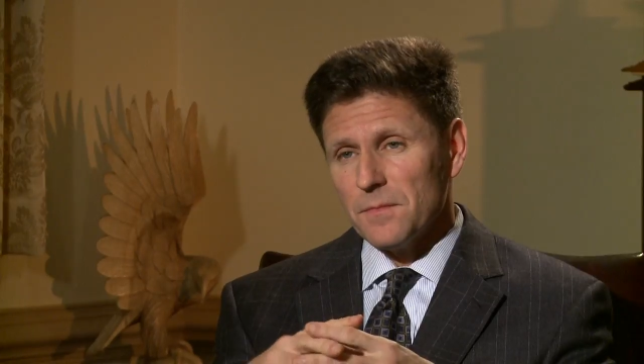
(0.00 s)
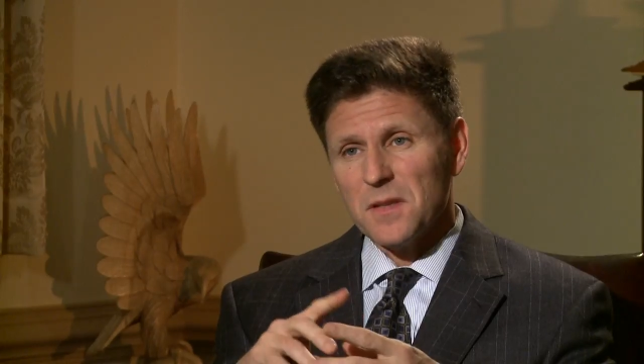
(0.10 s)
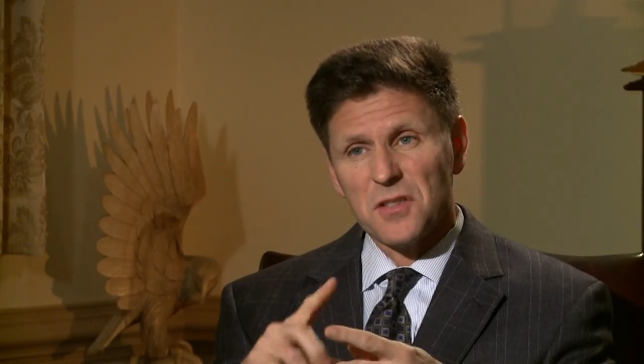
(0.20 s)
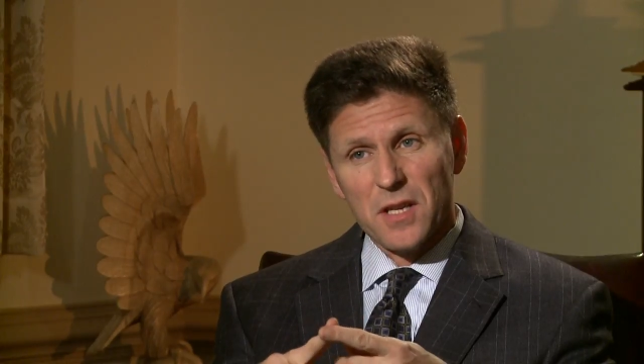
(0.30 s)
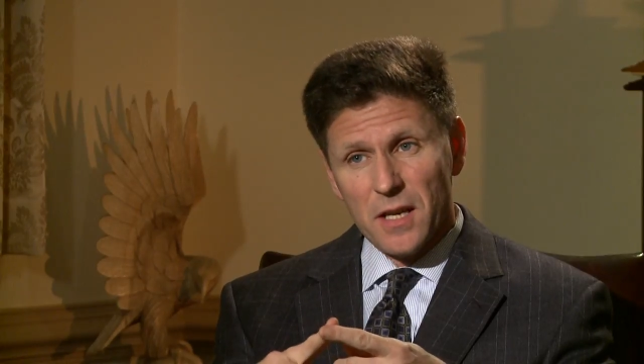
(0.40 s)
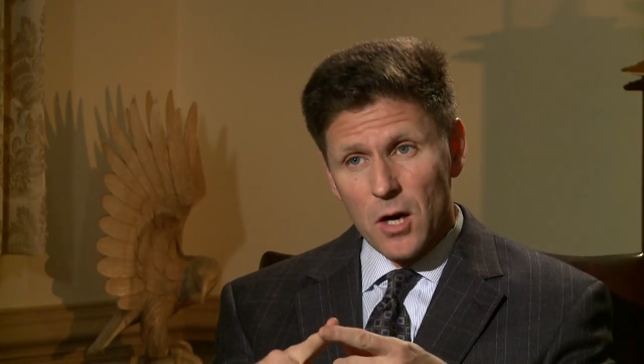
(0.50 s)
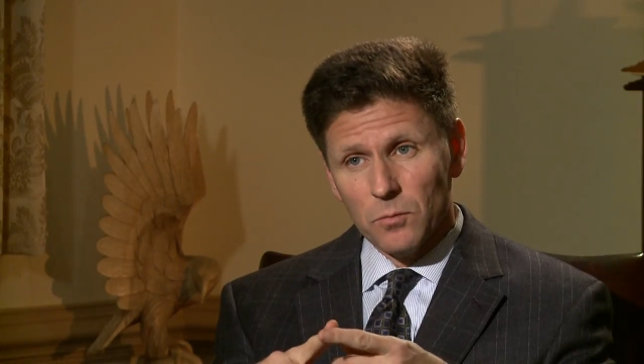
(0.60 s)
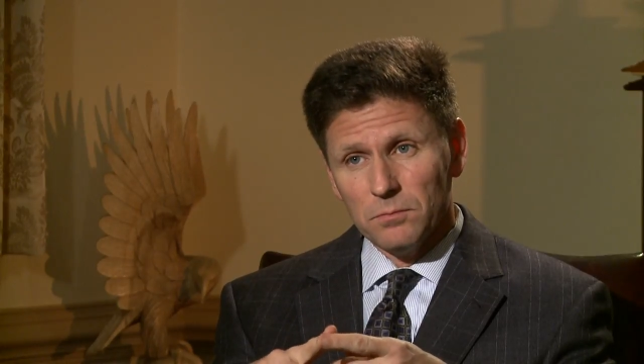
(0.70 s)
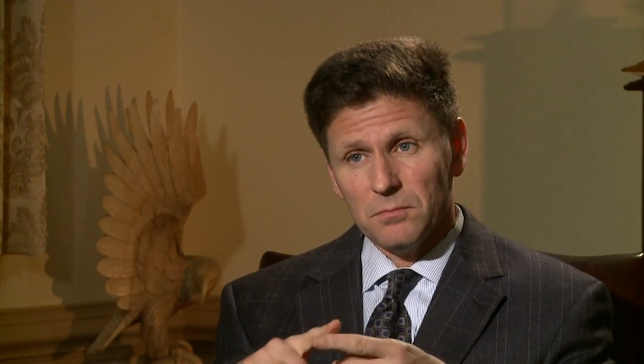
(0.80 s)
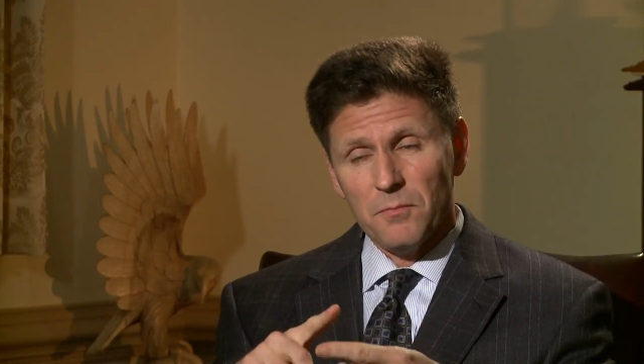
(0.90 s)
CNO,
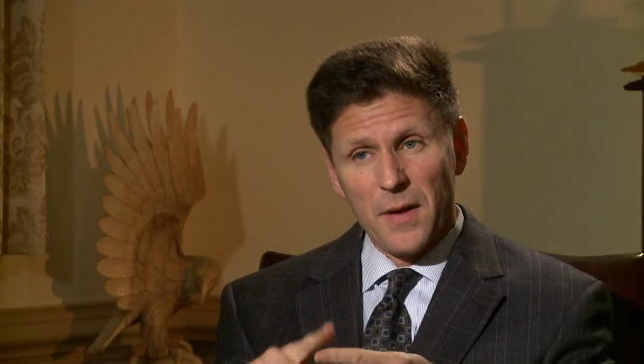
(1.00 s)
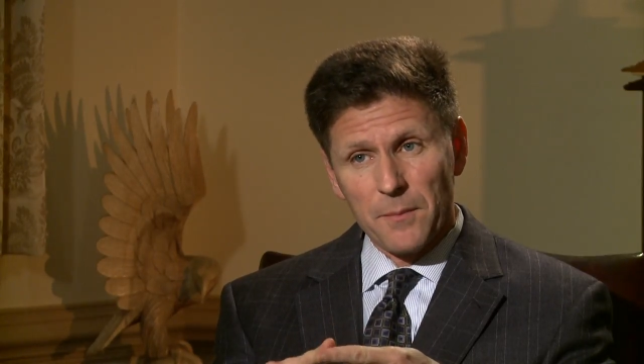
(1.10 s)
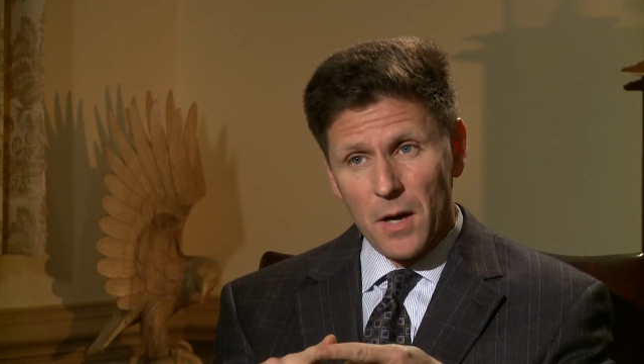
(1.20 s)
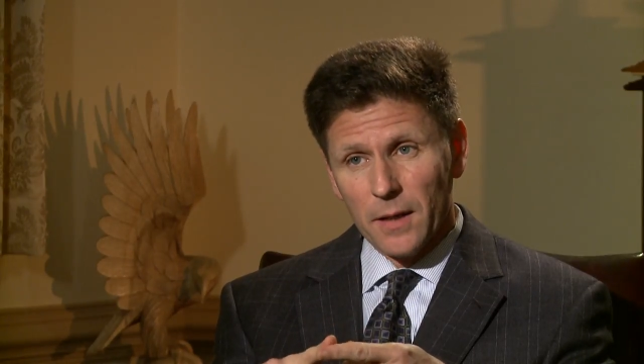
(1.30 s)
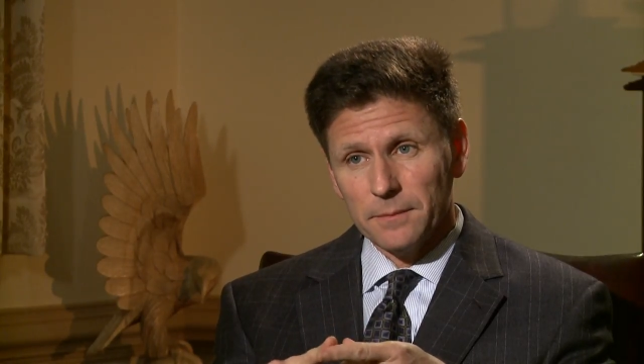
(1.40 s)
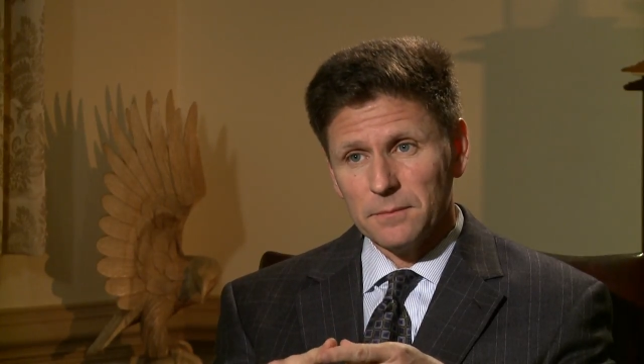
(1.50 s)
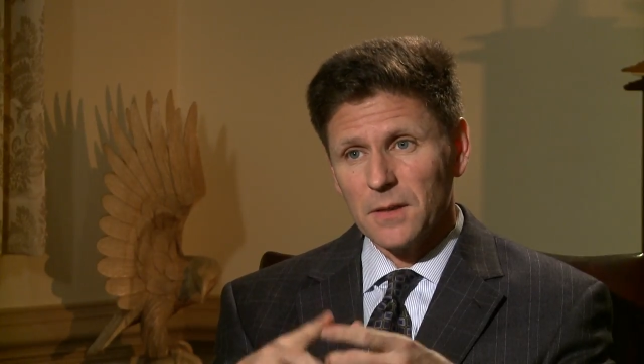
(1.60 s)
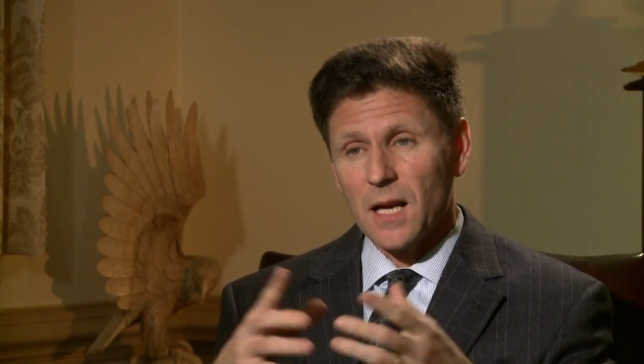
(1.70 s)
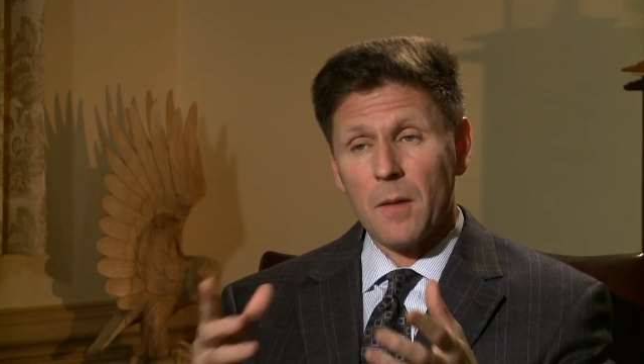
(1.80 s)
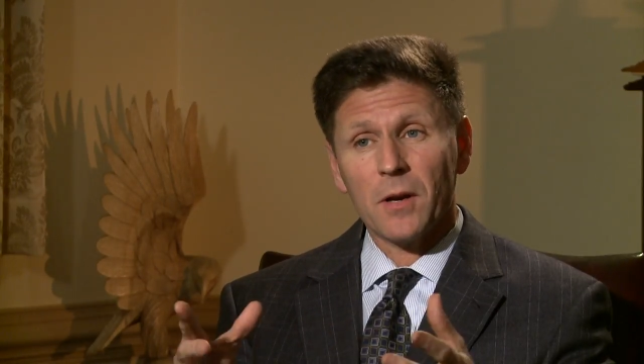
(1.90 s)
MCPON,
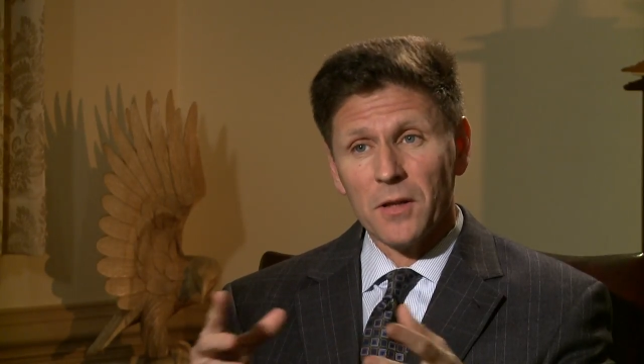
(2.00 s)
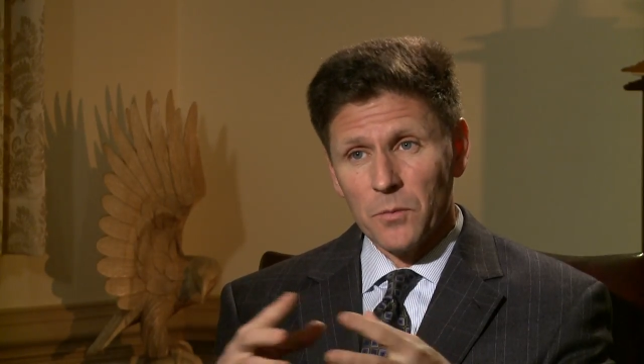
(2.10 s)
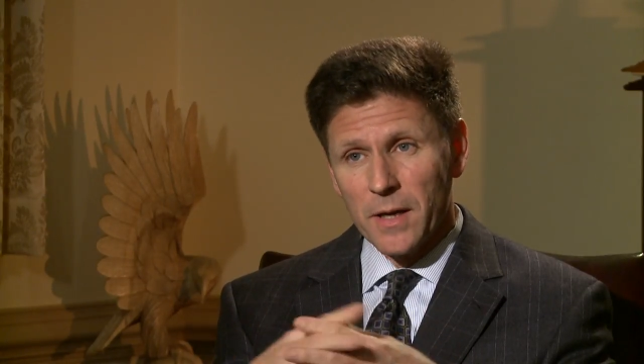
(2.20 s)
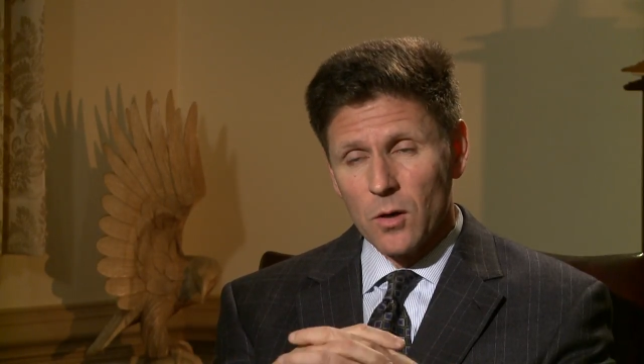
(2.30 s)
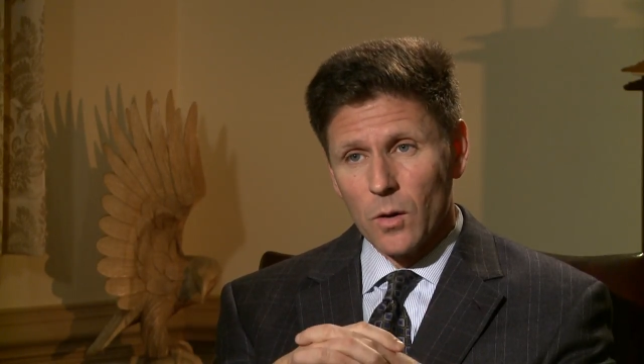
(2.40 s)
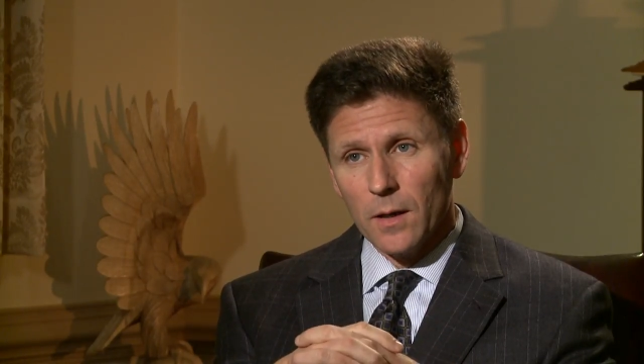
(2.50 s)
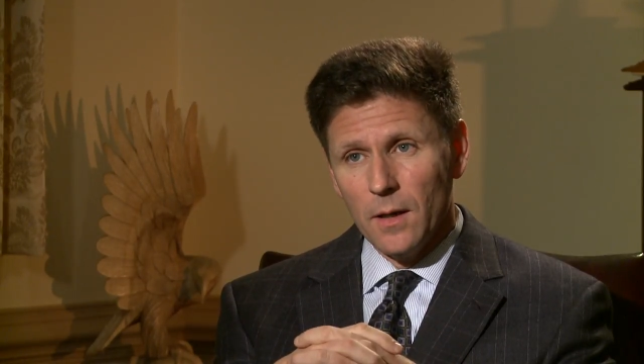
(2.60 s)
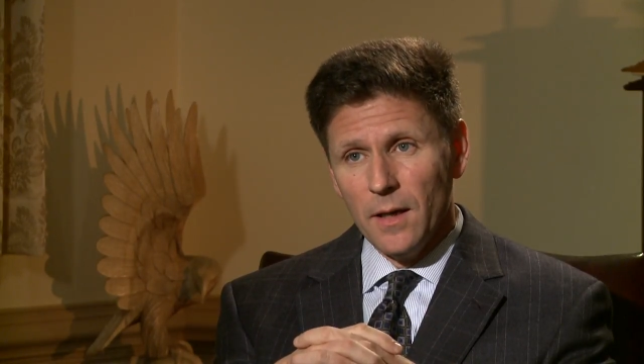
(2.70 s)
Commandant of the Marine Corps,